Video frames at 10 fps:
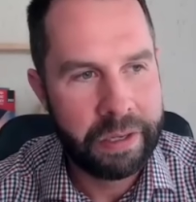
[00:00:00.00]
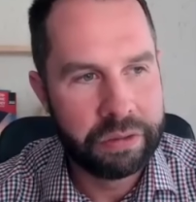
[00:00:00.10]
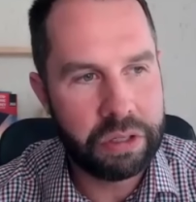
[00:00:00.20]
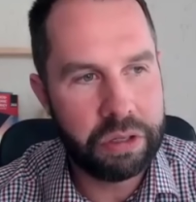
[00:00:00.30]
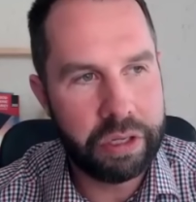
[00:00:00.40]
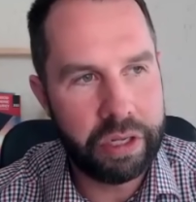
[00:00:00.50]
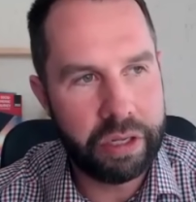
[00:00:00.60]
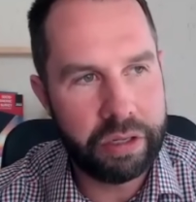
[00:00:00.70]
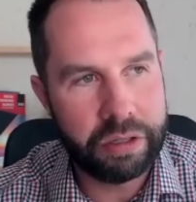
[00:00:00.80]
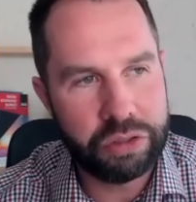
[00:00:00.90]
so
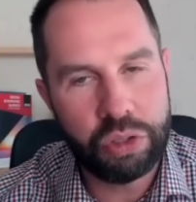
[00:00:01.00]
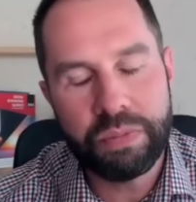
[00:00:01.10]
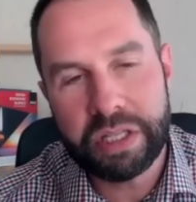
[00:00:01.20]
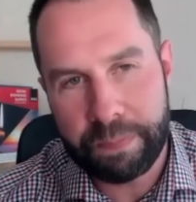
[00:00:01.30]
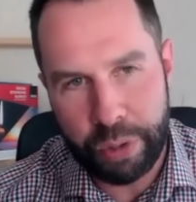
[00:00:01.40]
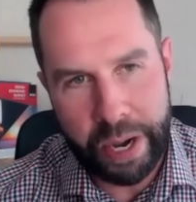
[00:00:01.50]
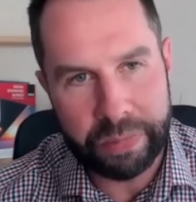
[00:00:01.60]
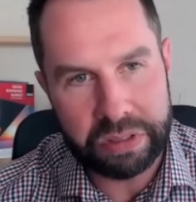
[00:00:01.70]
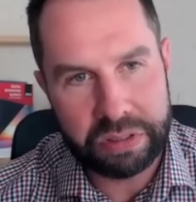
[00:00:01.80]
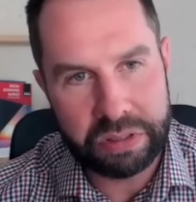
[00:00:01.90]
assuming the
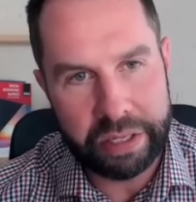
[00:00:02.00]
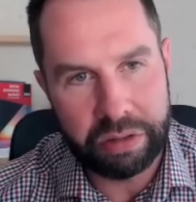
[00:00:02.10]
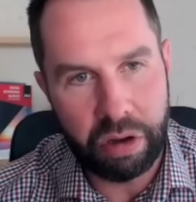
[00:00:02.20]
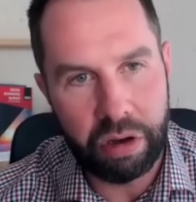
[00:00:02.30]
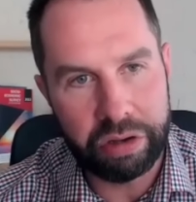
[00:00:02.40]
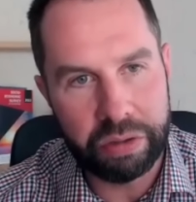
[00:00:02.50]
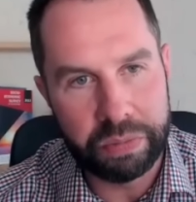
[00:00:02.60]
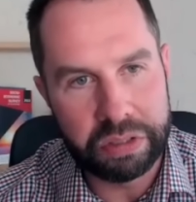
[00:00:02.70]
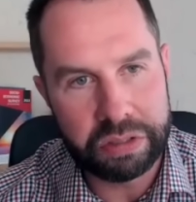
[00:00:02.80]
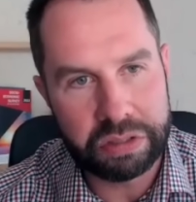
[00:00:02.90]
premise and the
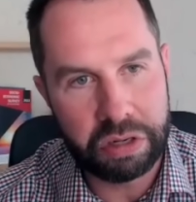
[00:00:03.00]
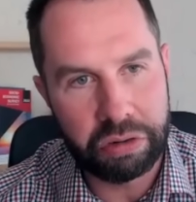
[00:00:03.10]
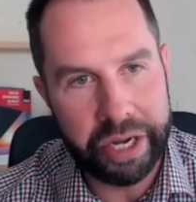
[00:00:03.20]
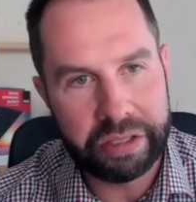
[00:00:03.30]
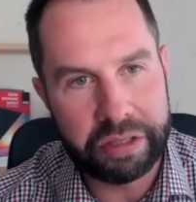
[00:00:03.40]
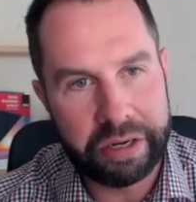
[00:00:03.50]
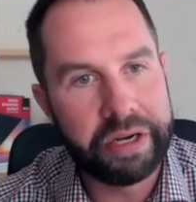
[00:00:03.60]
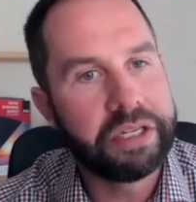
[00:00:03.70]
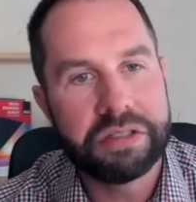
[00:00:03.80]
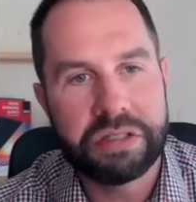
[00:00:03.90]
argument is correct, that there
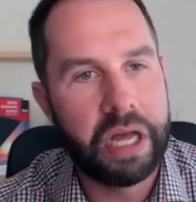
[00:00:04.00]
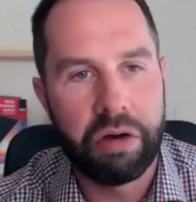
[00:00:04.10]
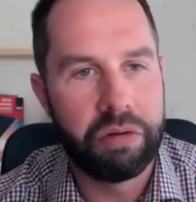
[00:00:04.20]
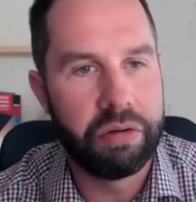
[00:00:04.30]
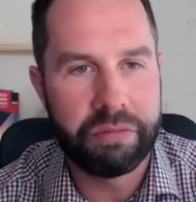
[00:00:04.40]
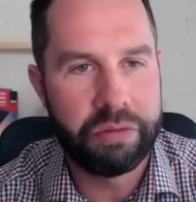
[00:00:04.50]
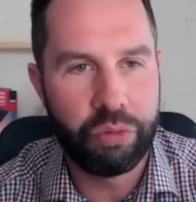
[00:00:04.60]
is now,